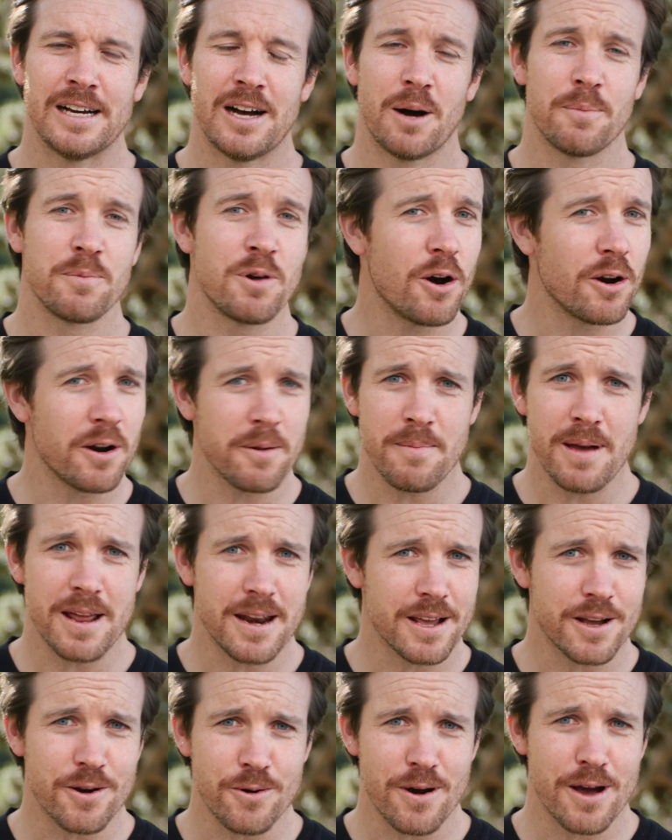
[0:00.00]
I'm not a
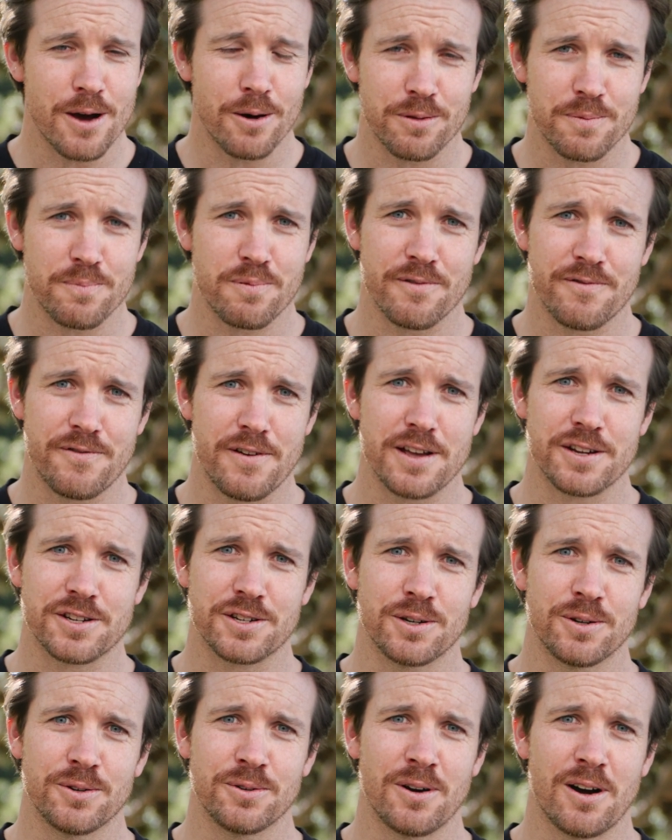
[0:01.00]
medical health
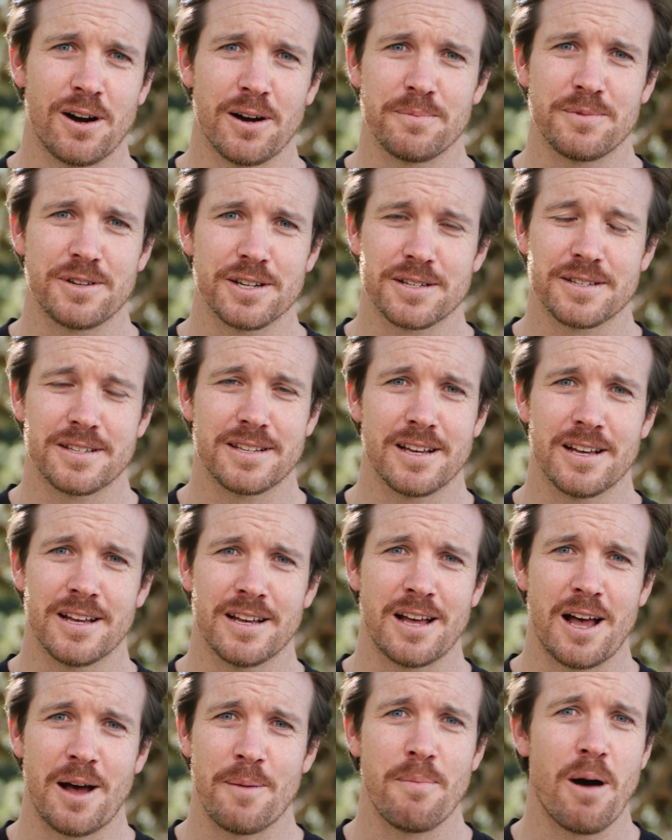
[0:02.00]
professional. I'm just
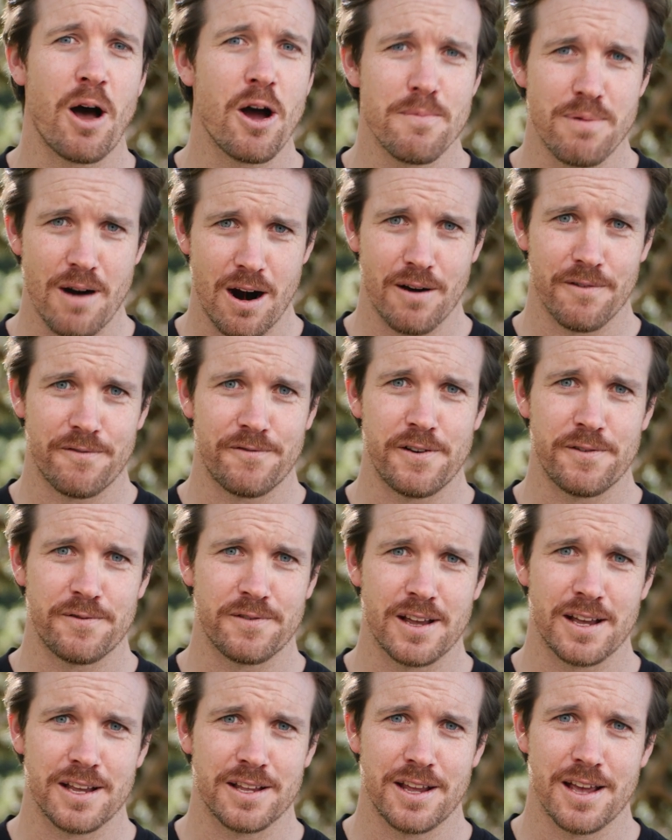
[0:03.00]
a MoBro of
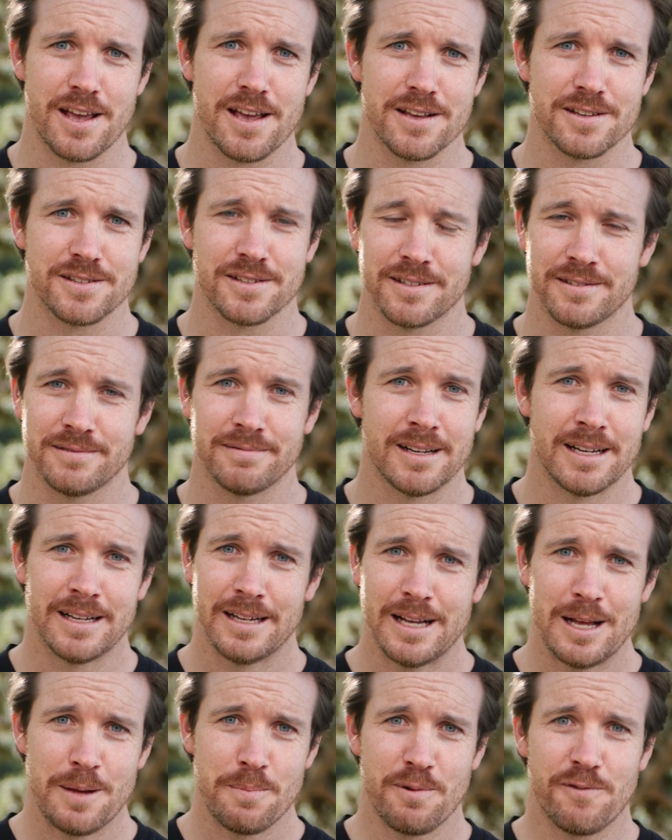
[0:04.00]
15 years, and
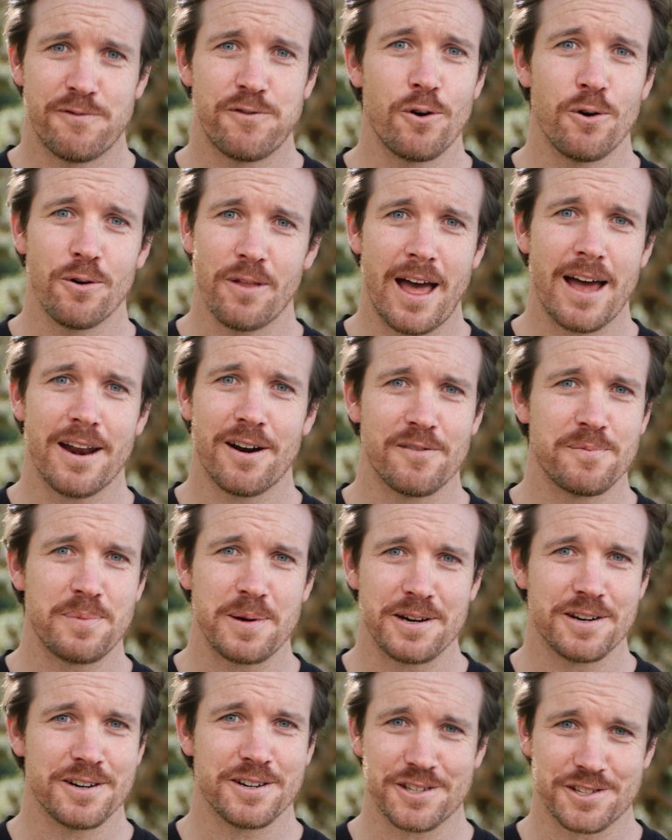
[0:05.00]
before that I've
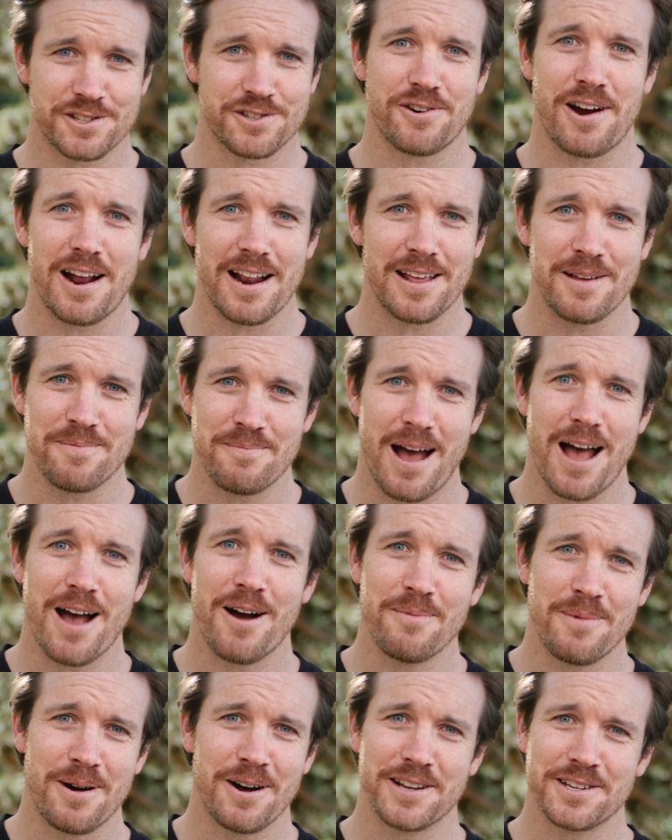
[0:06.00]
been an Australian
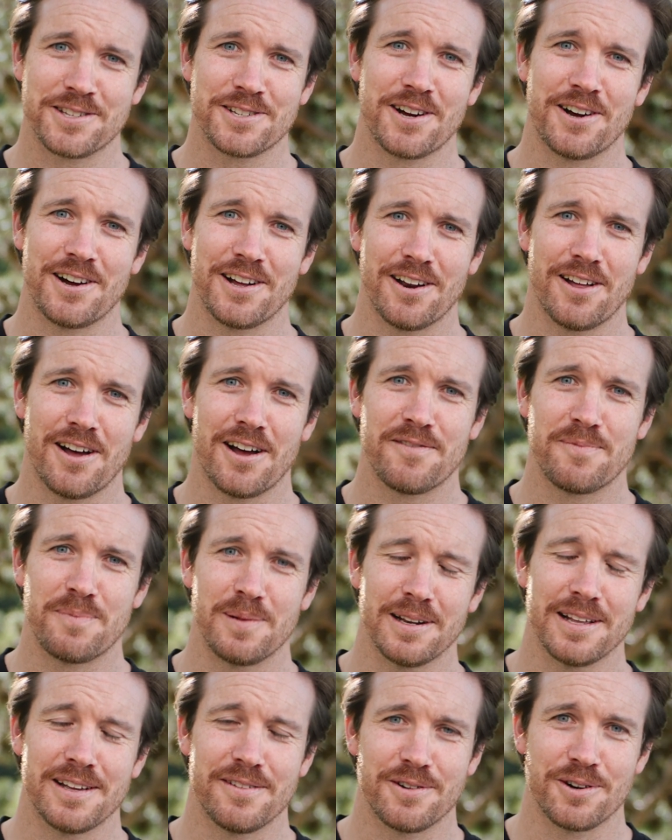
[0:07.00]
male my entire life,
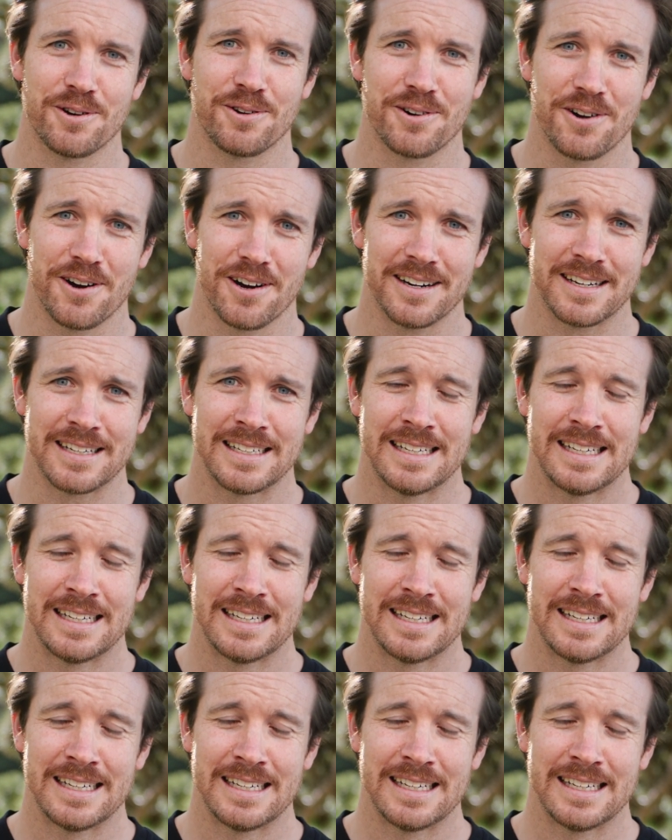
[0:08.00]
believe it or not.